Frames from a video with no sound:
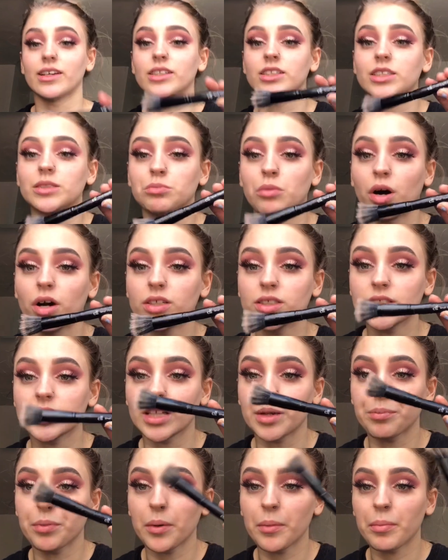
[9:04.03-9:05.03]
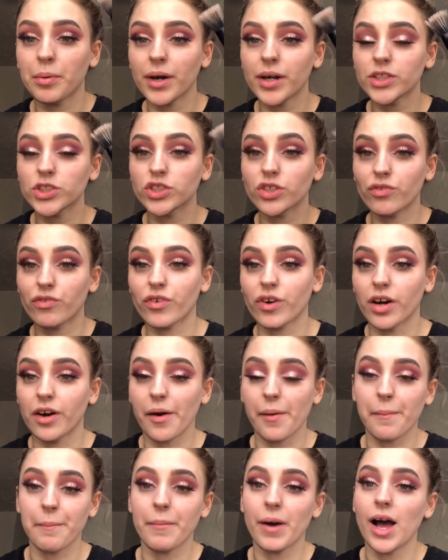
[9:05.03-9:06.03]
small stipple brush
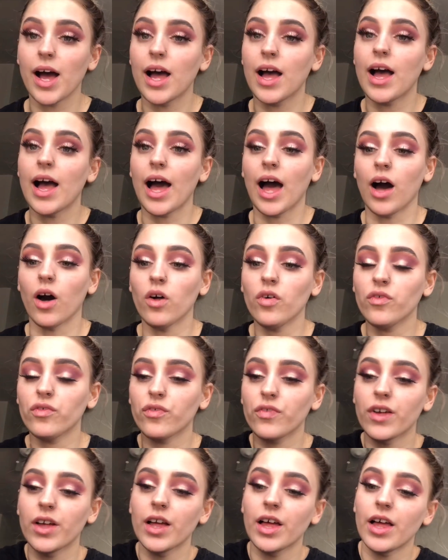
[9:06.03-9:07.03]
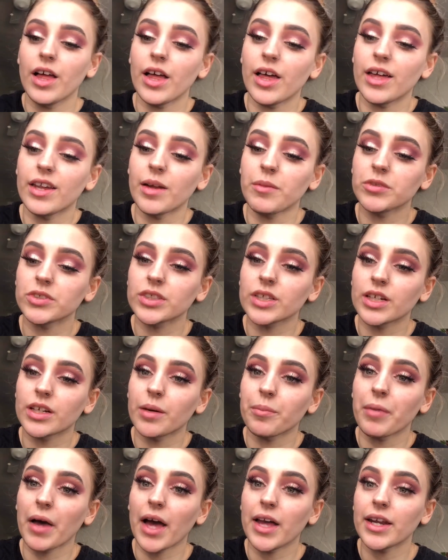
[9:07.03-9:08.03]
from Elf, and I'm just gonna
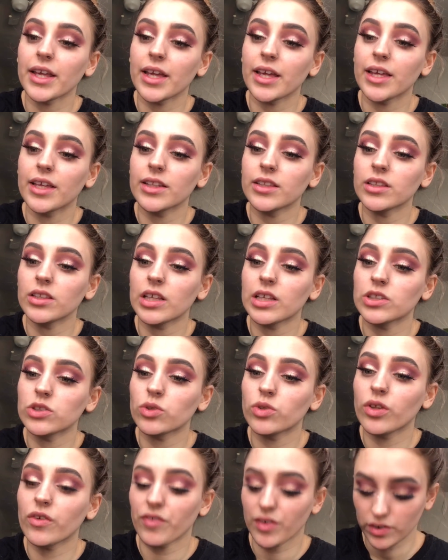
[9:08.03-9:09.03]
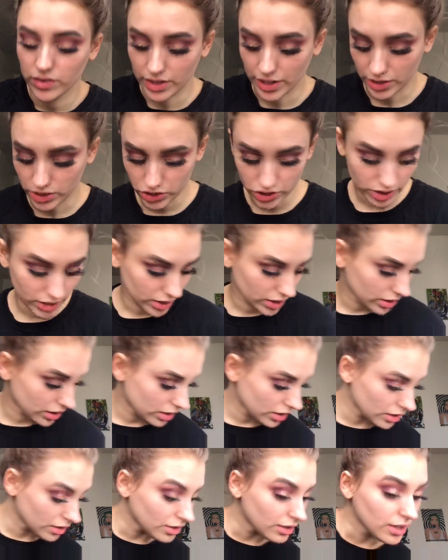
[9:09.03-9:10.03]
pat it into the foundation.
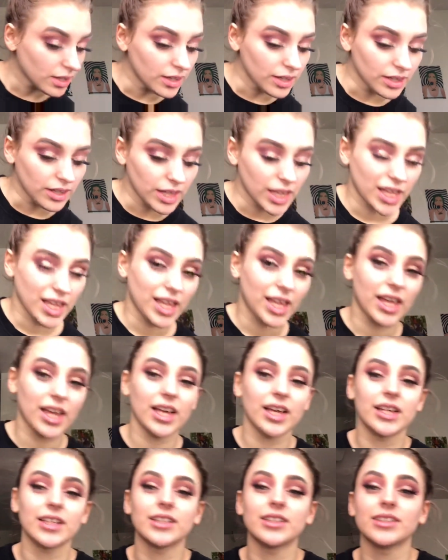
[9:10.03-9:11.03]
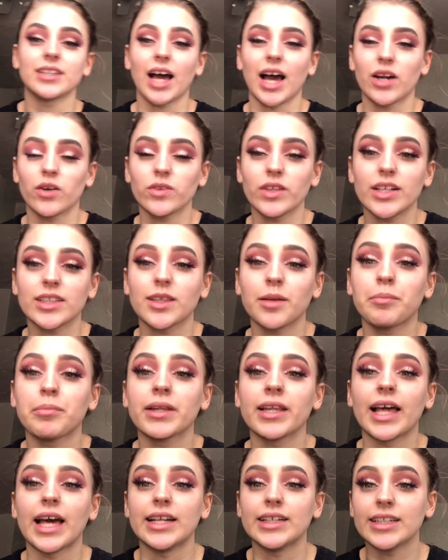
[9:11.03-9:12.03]
And I don't like to
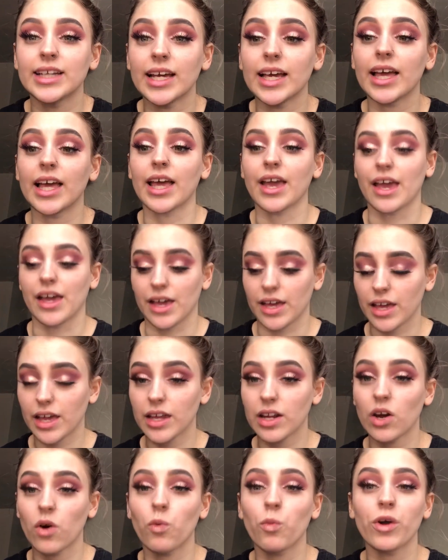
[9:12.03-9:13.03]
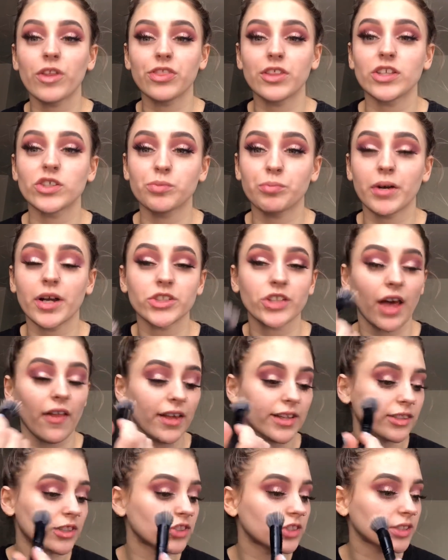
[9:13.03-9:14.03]
blend it in with this brush. I
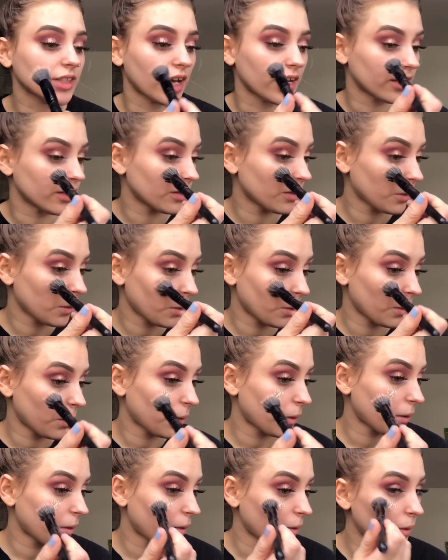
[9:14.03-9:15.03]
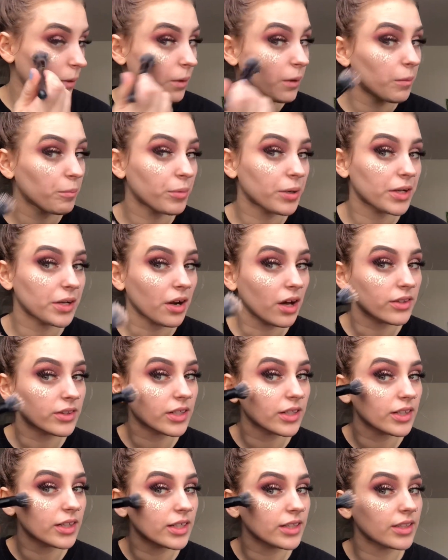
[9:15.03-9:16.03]
like to just kind of put it on
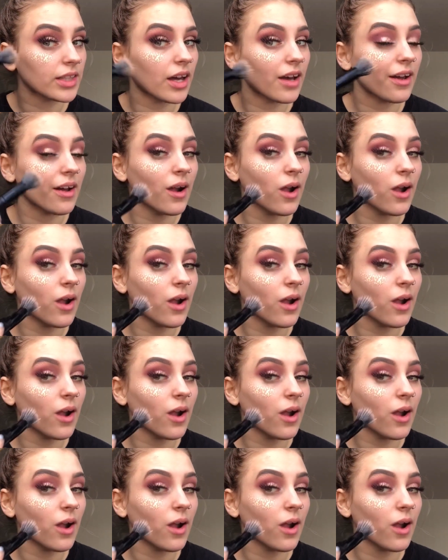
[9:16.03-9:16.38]
there like that.